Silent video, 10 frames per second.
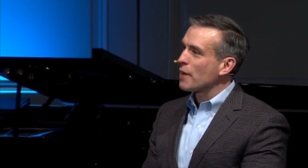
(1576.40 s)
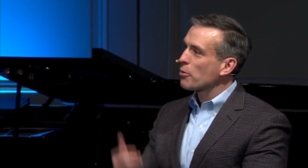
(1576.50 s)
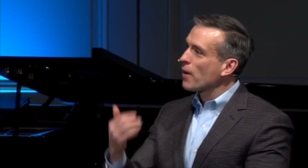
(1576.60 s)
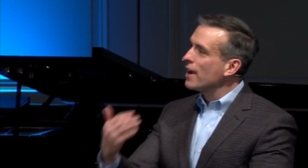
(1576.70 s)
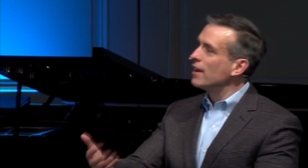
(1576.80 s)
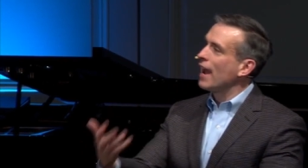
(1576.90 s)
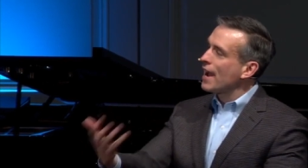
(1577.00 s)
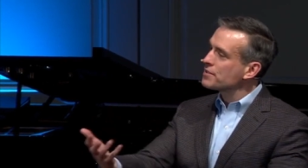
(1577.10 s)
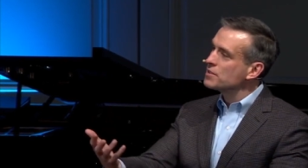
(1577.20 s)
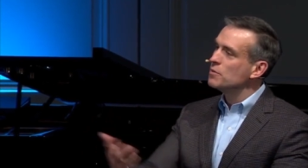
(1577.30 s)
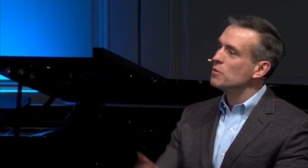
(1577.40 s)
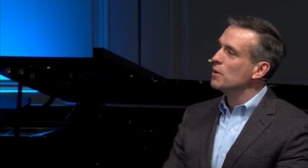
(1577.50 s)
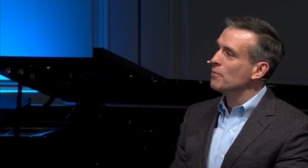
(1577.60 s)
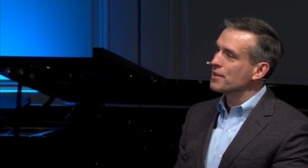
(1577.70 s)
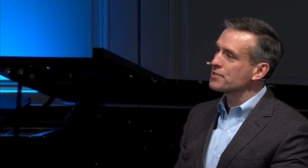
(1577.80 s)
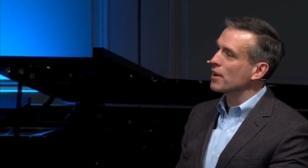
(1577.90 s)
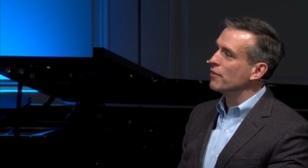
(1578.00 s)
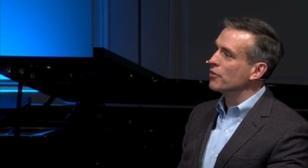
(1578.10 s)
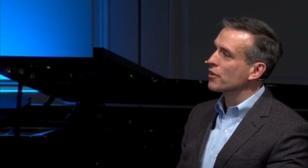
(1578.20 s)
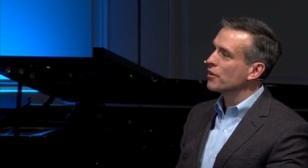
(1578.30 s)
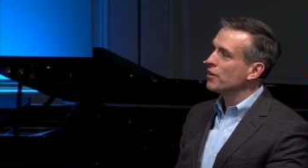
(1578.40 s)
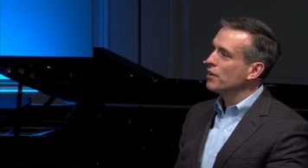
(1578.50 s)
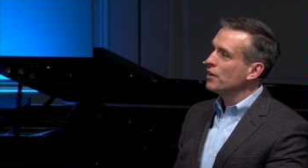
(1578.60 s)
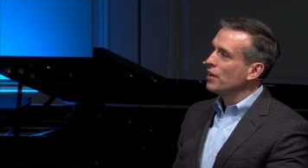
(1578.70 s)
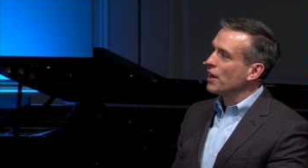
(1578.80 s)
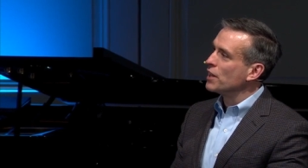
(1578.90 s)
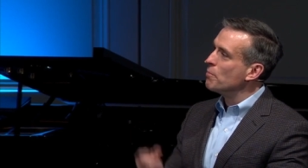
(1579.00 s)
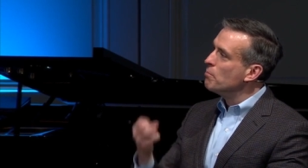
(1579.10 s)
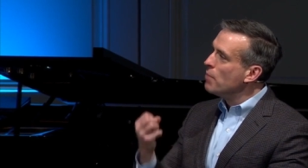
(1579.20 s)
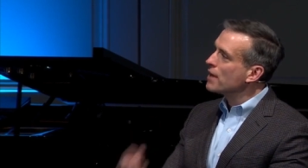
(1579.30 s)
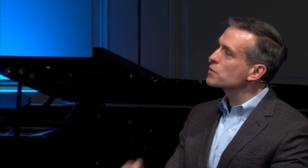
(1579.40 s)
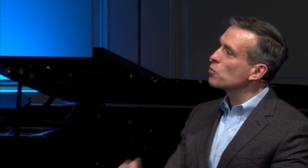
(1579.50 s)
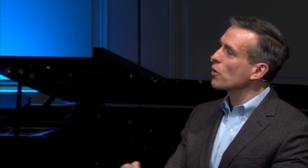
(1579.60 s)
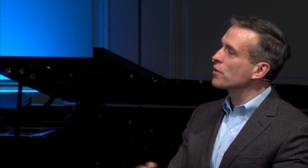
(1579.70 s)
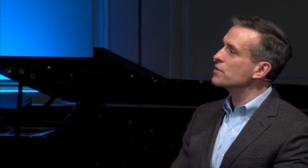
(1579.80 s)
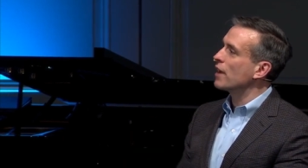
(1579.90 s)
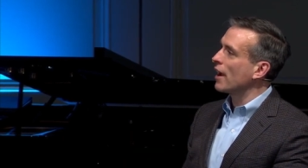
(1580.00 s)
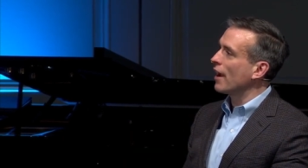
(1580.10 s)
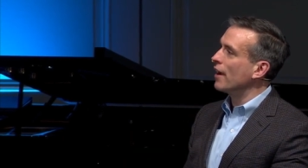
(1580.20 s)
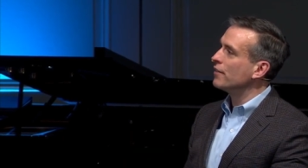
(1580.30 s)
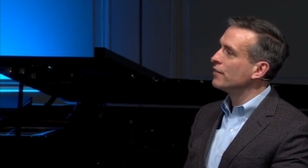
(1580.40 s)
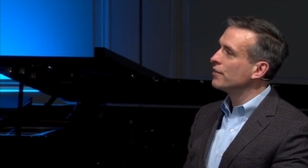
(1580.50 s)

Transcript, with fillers: I prayed and asked Him to be my Savior. And the best words that I had.